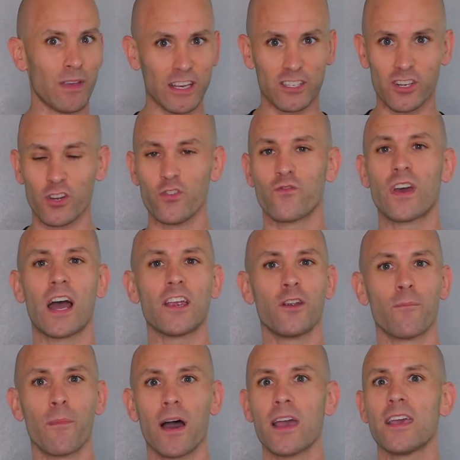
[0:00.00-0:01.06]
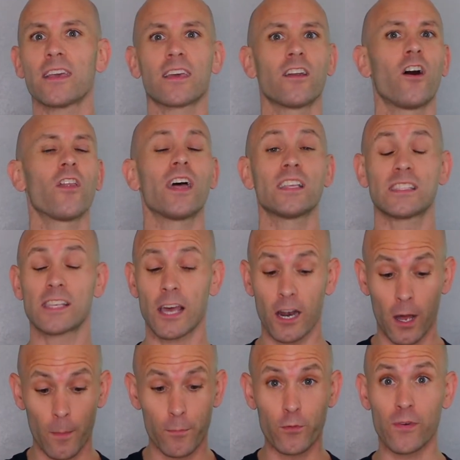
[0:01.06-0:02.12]
make sure you've got your mic and all that set
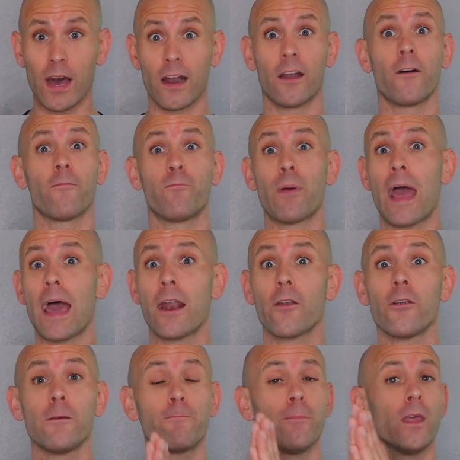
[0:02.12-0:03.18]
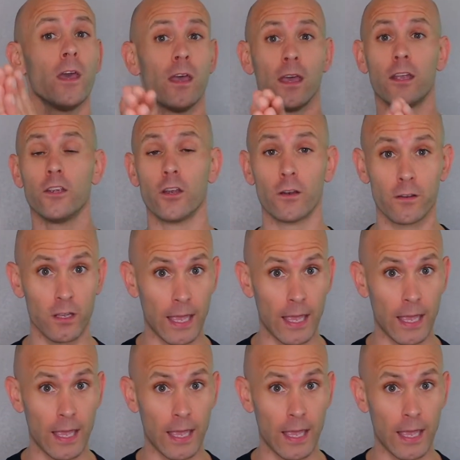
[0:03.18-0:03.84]
up, you've got enough battery in your